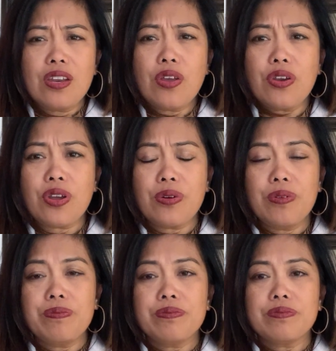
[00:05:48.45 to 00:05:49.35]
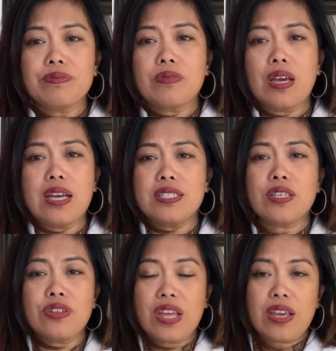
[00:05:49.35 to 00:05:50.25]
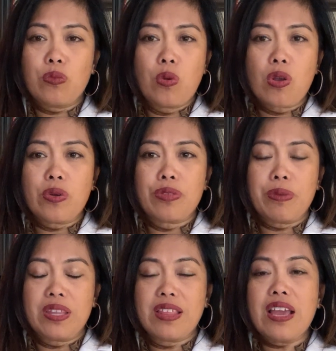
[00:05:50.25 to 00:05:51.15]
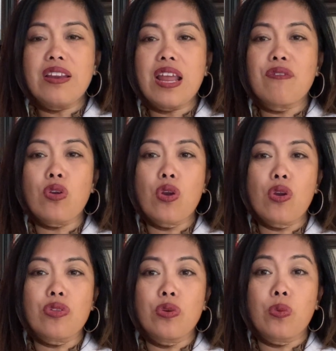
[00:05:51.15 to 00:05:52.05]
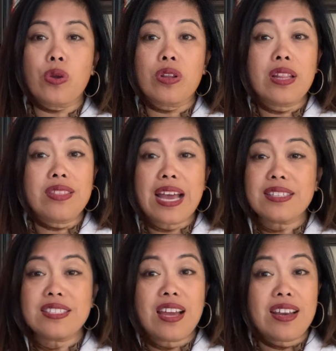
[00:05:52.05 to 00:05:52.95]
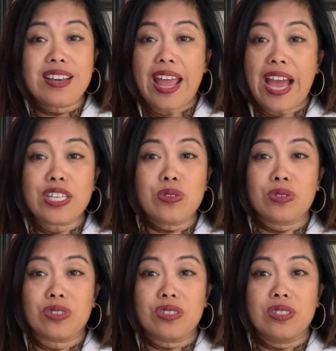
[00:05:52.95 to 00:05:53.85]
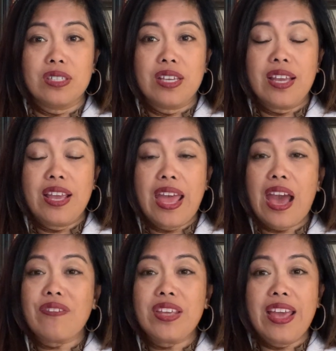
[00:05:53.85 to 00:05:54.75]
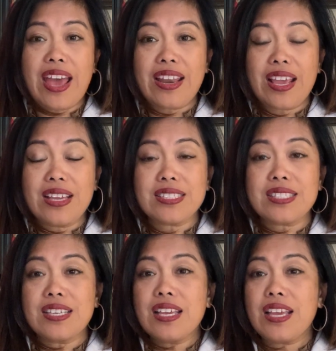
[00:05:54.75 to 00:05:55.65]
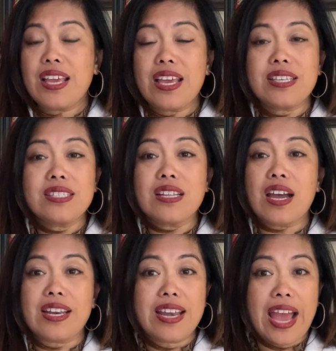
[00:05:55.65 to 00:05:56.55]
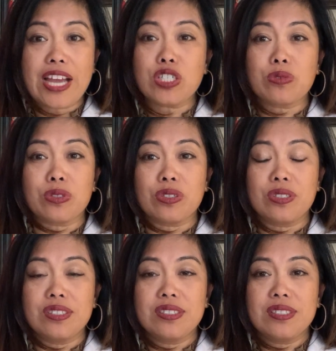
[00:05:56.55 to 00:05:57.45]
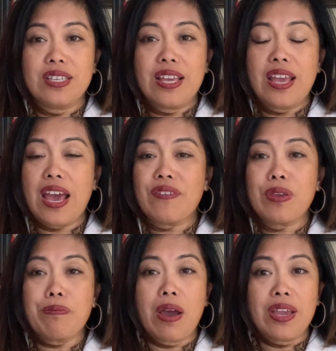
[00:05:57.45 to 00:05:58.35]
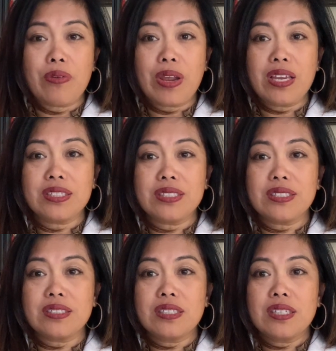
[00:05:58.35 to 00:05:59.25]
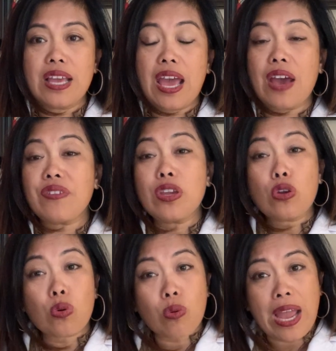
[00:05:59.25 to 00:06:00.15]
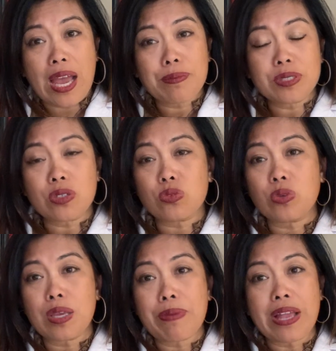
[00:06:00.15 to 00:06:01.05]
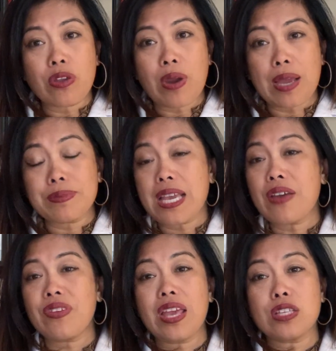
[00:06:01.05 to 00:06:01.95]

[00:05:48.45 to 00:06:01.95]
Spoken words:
No, no, no. Until they work with me, they'd never heard the word. That's not natural. Having headaches is not natural. Having migraines, having cramps, those really bad cramps, having